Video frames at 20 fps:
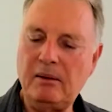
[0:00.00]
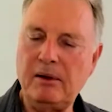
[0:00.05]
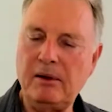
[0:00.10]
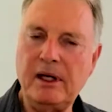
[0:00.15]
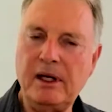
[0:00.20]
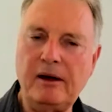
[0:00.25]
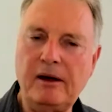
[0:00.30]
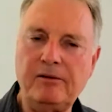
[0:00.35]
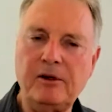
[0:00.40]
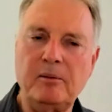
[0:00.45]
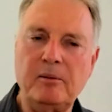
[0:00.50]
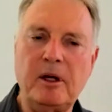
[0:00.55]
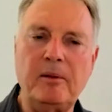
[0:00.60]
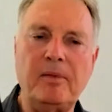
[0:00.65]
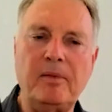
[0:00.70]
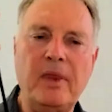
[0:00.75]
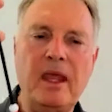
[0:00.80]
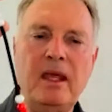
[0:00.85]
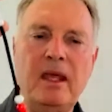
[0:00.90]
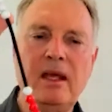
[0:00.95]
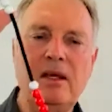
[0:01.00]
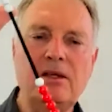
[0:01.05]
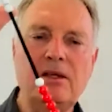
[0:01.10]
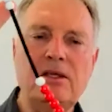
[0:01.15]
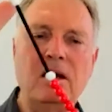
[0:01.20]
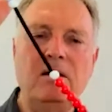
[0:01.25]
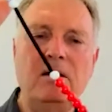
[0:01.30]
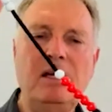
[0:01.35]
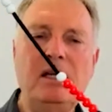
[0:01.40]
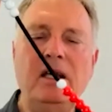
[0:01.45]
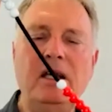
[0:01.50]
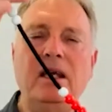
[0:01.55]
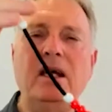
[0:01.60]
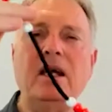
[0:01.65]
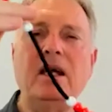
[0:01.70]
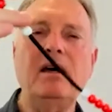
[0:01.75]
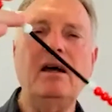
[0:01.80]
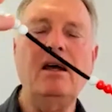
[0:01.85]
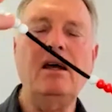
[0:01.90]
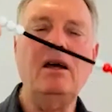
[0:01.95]
with that for a moment. So in
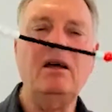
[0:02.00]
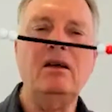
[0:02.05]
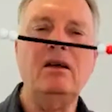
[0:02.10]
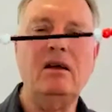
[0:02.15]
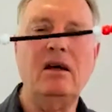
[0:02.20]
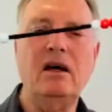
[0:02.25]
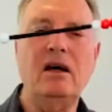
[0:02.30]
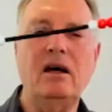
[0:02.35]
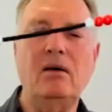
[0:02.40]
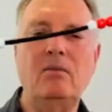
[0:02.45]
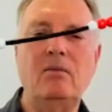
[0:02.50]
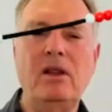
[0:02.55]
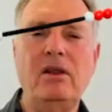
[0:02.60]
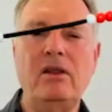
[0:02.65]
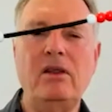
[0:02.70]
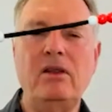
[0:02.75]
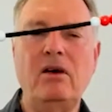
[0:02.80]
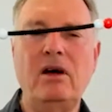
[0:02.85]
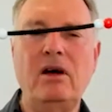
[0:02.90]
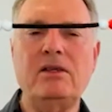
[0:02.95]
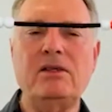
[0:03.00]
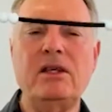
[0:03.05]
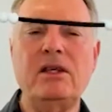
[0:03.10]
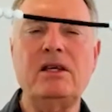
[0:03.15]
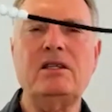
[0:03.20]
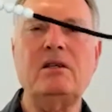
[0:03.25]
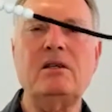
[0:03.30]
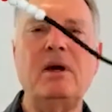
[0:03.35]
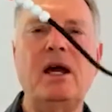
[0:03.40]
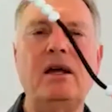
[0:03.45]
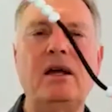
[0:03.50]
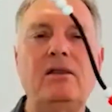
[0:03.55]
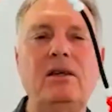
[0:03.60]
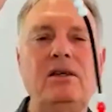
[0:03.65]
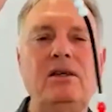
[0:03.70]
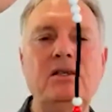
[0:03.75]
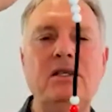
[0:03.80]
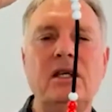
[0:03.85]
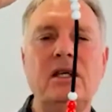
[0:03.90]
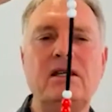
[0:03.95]
here, one of the nice things about
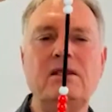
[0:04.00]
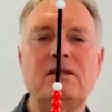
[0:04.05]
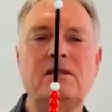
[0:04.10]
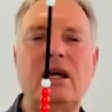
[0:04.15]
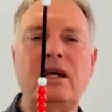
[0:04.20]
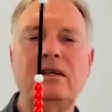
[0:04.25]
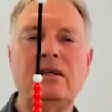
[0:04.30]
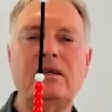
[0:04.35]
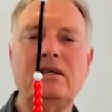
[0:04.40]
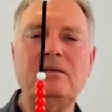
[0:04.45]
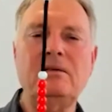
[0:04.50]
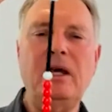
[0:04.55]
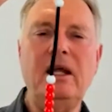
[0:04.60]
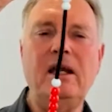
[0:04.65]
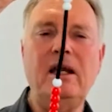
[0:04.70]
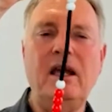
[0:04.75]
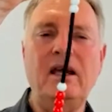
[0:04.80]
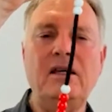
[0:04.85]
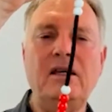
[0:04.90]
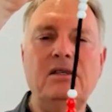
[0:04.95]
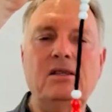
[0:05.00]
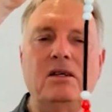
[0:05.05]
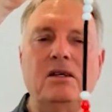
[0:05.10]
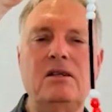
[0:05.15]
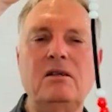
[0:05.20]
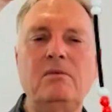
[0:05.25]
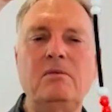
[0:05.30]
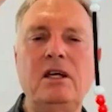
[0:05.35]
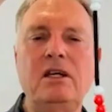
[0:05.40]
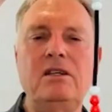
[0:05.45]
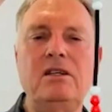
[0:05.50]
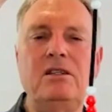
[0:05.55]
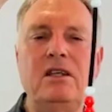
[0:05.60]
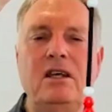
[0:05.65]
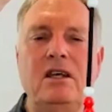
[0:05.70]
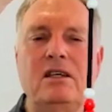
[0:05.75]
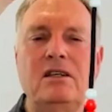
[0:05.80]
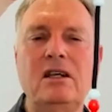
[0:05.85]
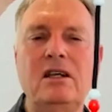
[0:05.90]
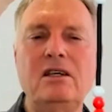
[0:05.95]
this is that it doesn't matter how you turn the beads,
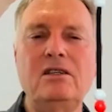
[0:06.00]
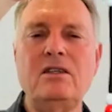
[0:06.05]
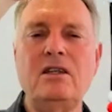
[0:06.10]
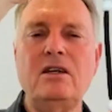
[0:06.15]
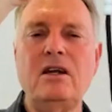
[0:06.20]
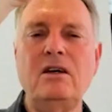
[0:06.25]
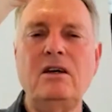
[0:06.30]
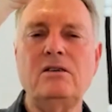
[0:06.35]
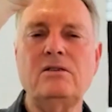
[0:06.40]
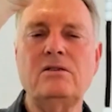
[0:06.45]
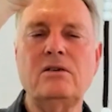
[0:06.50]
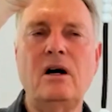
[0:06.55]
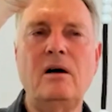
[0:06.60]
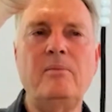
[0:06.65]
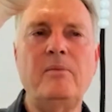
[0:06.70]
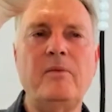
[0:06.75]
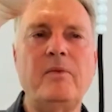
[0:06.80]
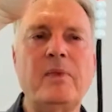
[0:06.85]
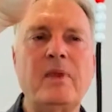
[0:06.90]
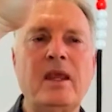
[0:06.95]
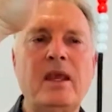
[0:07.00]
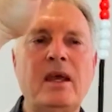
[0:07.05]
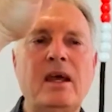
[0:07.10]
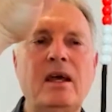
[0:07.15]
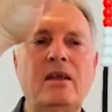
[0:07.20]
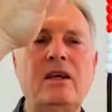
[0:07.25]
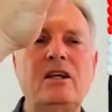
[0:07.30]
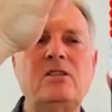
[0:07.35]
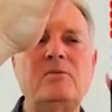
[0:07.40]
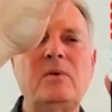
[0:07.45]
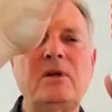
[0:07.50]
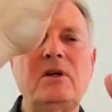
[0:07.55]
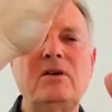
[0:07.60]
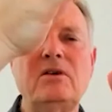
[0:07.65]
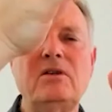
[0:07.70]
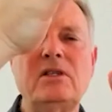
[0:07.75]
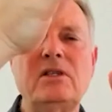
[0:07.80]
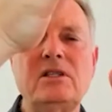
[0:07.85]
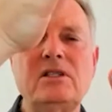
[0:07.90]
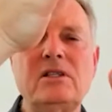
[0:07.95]
notice they don't drop, and that's
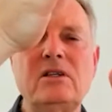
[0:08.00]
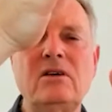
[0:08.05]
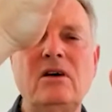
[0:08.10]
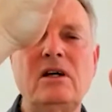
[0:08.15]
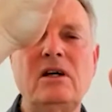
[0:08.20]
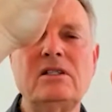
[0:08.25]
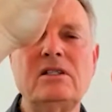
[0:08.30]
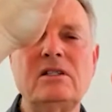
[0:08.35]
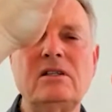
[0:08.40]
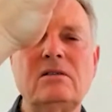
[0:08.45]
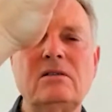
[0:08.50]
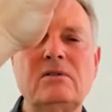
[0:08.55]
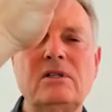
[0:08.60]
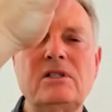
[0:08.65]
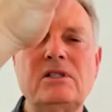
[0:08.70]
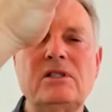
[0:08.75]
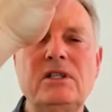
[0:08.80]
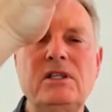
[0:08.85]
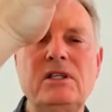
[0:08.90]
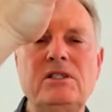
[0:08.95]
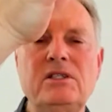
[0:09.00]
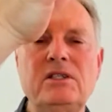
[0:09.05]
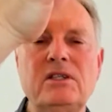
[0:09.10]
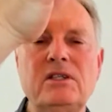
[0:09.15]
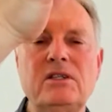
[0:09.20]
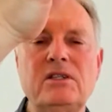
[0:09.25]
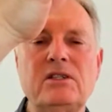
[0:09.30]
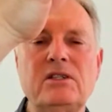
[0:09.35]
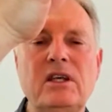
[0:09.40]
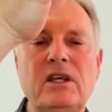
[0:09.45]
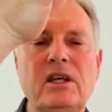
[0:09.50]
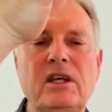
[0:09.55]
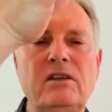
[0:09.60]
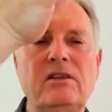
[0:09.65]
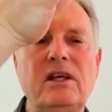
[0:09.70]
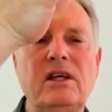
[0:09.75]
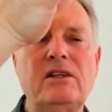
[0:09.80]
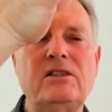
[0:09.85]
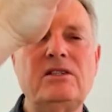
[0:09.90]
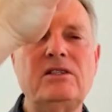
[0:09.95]
because there's a nice little resistance
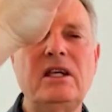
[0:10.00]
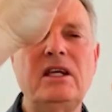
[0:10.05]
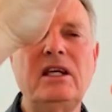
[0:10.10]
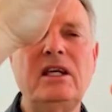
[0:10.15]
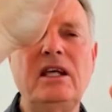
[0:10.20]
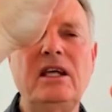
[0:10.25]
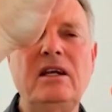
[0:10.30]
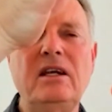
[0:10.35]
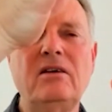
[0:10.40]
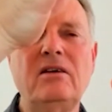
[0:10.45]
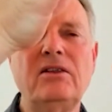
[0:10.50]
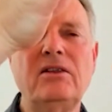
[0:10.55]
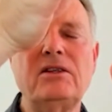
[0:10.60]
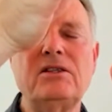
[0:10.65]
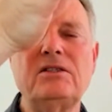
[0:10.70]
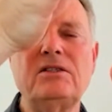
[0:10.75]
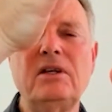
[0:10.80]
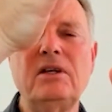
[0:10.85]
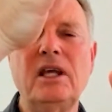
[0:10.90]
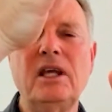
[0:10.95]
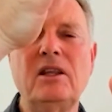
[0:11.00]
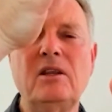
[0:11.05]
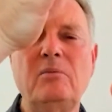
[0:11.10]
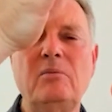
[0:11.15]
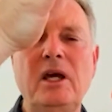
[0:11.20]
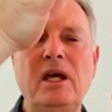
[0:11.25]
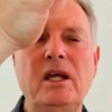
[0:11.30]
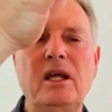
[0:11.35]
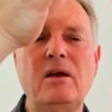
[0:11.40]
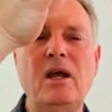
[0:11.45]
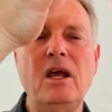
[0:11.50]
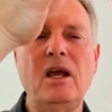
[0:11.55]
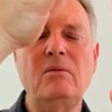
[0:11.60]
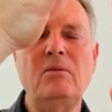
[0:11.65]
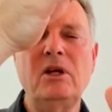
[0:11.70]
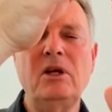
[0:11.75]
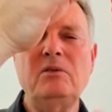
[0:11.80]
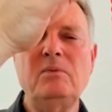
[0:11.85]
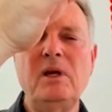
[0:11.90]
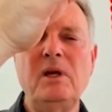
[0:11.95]
that's sitting here on the string and the bead,
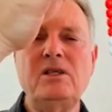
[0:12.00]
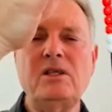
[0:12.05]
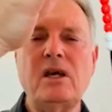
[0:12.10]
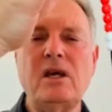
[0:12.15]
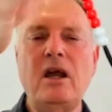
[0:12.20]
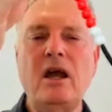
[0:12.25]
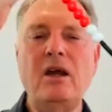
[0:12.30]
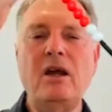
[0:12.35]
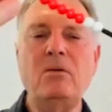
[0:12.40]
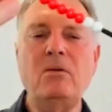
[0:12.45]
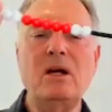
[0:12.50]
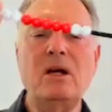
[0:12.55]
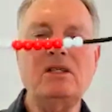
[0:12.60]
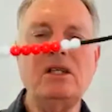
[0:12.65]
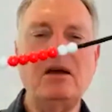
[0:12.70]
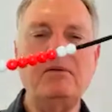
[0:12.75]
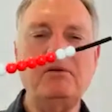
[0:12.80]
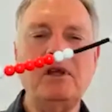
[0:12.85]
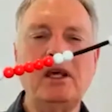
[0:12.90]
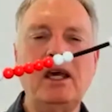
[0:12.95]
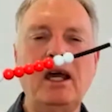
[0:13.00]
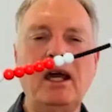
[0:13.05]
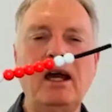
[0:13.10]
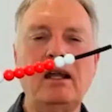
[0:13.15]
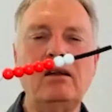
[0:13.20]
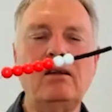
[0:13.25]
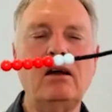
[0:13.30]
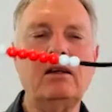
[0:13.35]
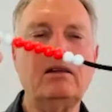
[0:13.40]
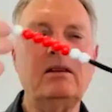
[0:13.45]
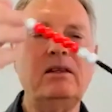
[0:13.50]
which means I don't always have to count like